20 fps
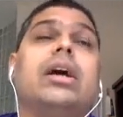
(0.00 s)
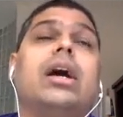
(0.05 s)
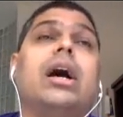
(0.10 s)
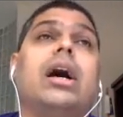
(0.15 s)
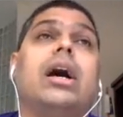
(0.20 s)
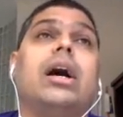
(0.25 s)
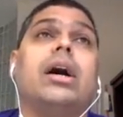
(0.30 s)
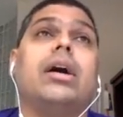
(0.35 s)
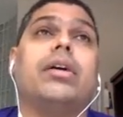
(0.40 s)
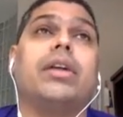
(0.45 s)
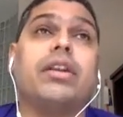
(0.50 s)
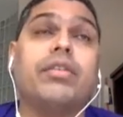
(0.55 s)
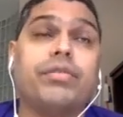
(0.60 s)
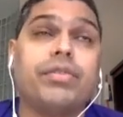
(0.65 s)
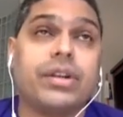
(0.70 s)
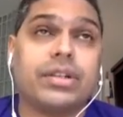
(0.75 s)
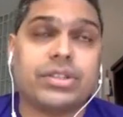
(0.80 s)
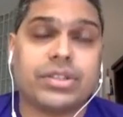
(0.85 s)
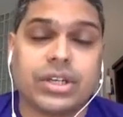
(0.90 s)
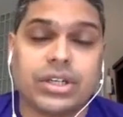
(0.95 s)
uh,
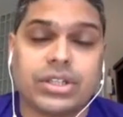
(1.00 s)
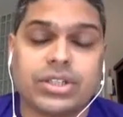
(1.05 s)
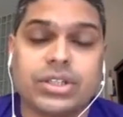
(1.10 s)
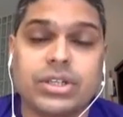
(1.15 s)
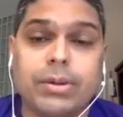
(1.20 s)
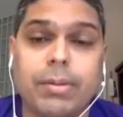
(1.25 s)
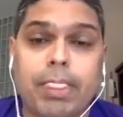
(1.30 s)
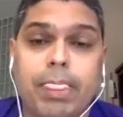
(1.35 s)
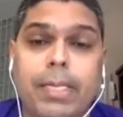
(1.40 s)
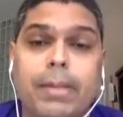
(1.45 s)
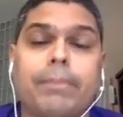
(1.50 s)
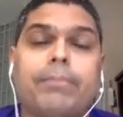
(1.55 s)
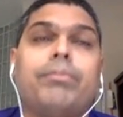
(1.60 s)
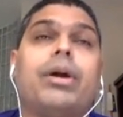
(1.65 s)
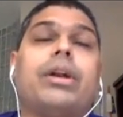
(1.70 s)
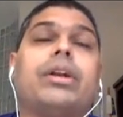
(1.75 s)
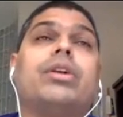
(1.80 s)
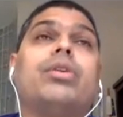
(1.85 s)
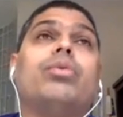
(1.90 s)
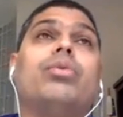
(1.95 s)
infrastructure
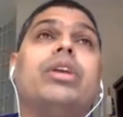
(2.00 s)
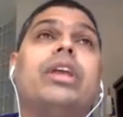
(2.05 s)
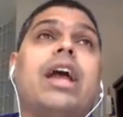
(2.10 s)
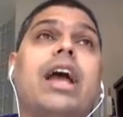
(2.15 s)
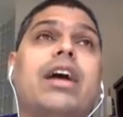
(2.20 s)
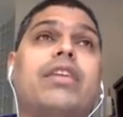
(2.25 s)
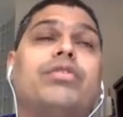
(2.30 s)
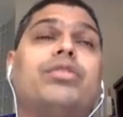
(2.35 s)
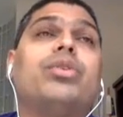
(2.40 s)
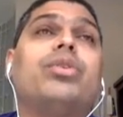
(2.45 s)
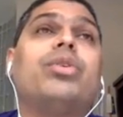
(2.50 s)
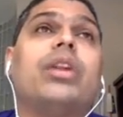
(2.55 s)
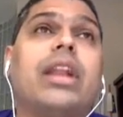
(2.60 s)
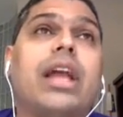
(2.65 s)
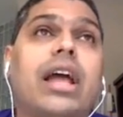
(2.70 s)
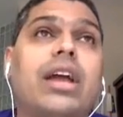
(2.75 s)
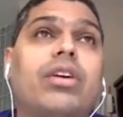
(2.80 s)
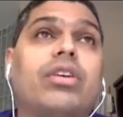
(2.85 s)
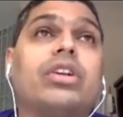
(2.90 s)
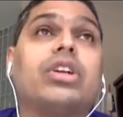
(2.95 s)
but we have to
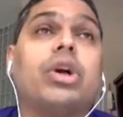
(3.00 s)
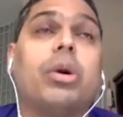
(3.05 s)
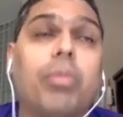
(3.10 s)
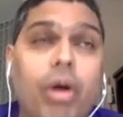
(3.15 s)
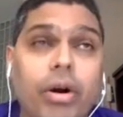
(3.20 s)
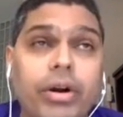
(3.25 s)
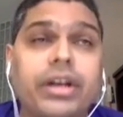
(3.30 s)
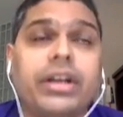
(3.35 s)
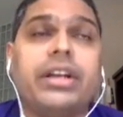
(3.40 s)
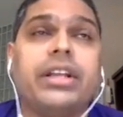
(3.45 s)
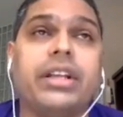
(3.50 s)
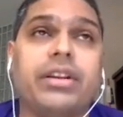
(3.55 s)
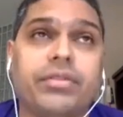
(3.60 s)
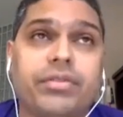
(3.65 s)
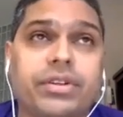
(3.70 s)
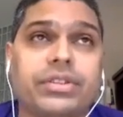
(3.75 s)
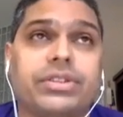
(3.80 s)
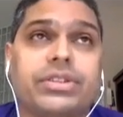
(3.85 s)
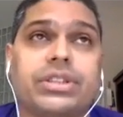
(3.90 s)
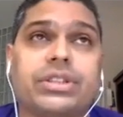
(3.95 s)
rely on commodity
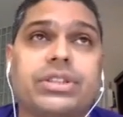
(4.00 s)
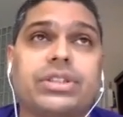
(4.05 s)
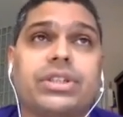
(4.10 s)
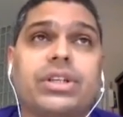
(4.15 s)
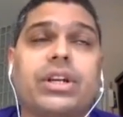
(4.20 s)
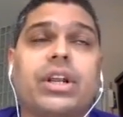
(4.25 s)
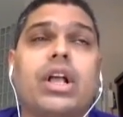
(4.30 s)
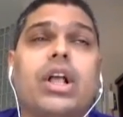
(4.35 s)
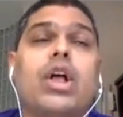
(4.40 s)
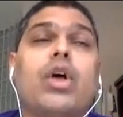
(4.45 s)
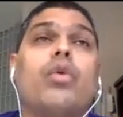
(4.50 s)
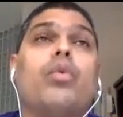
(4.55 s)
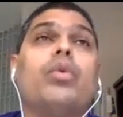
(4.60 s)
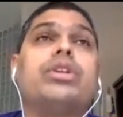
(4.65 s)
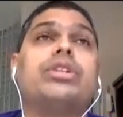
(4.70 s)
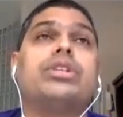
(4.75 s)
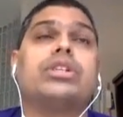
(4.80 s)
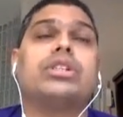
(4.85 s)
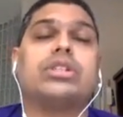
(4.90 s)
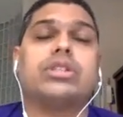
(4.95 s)
infrastructure,
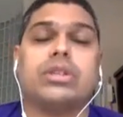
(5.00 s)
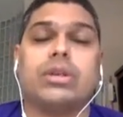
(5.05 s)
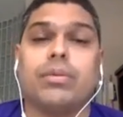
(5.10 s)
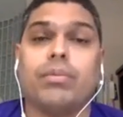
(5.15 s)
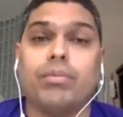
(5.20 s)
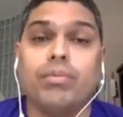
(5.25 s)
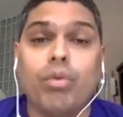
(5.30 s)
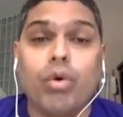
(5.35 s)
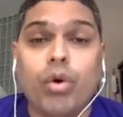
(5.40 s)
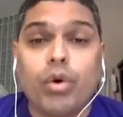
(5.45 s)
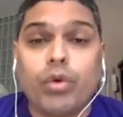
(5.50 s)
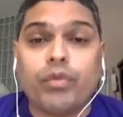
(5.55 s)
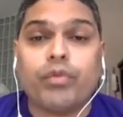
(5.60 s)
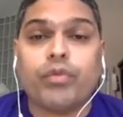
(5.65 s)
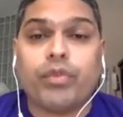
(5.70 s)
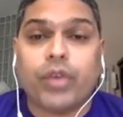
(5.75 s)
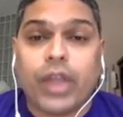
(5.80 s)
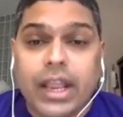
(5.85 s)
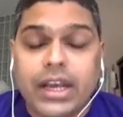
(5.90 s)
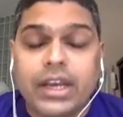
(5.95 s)
which is more
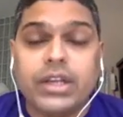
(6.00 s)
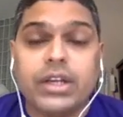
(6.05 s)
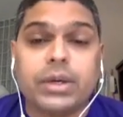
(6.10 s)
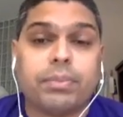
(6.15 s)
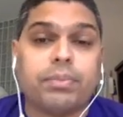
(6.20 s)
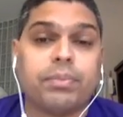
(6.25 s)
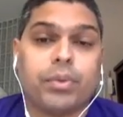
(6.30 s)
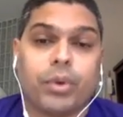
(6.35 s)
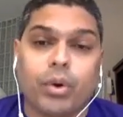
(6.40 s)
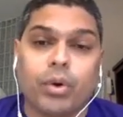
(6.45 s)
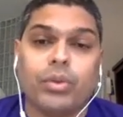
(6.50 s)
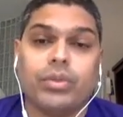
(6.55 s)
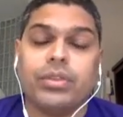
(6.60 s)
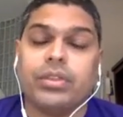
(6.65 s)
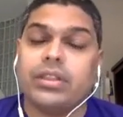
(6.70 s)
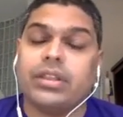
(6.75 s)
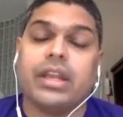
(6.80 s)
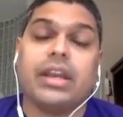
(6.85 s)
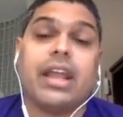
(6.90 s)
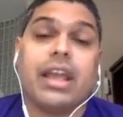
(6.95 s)
failure prone
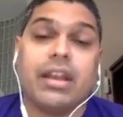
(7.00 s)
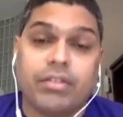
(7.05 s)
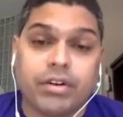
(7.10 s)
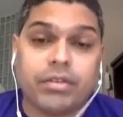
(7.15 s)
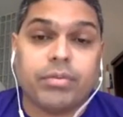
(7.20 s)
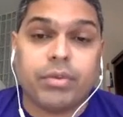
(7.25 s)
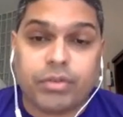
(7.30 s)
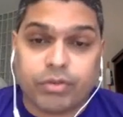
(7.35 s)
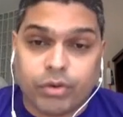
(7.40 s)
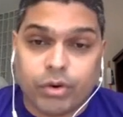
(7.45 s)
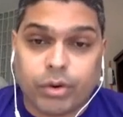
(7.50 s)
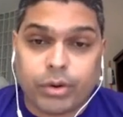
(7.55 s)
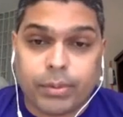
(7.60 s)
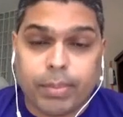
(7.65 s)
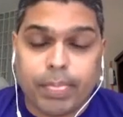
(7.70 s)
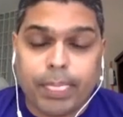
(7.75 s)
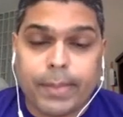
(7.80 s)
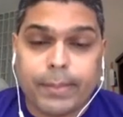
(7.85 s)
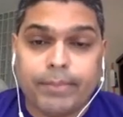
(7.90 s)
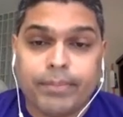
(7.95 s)
than ever before.
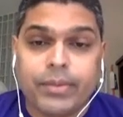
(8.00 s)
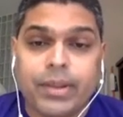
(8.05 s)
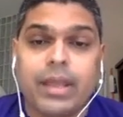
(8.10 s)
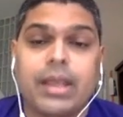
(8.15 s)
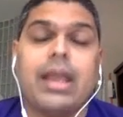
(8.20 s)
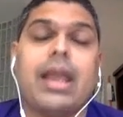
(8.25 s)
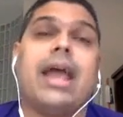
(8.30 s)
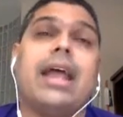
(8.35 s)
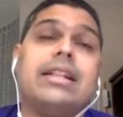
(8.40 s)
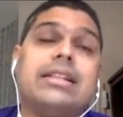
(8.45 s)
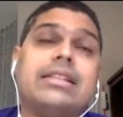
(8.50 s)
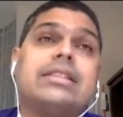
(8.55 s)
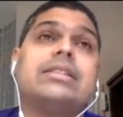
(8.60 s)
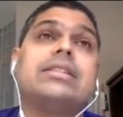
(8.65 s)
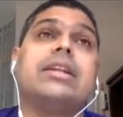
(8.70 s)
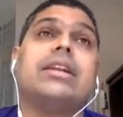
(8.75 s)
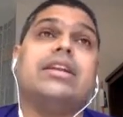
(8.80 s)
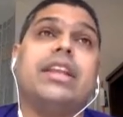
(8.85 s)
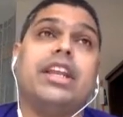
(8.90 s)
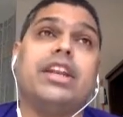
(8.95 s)
Hence
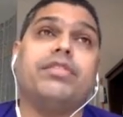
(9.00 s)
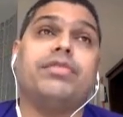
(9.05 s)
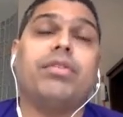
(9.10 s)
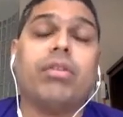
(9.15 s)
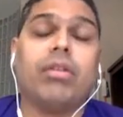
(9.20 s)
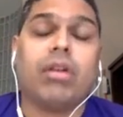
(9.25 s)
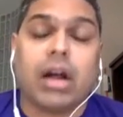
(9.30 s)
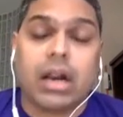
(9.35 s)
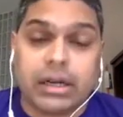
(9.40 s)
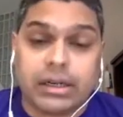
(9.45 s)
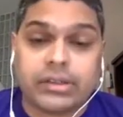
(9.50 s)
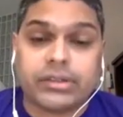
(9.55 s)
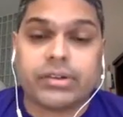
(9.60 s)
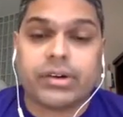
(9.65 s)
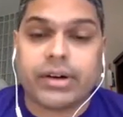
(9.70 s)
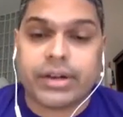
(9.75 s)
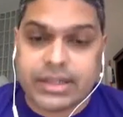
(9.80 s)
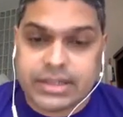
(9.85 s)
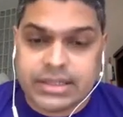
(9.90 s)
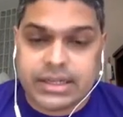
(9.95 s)
the need for
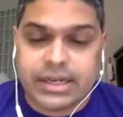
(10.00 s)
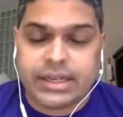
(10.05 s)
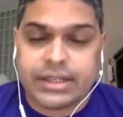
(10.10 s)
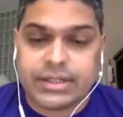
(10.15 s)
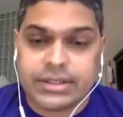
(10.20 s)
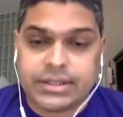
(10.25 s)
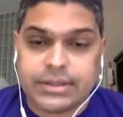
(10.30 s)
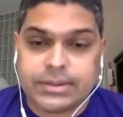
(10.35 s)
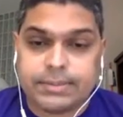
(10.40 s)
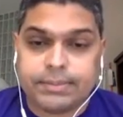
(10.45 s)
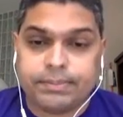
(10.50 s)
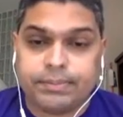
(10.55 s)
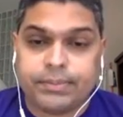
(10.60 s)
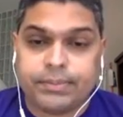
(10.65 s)
ultra resilience.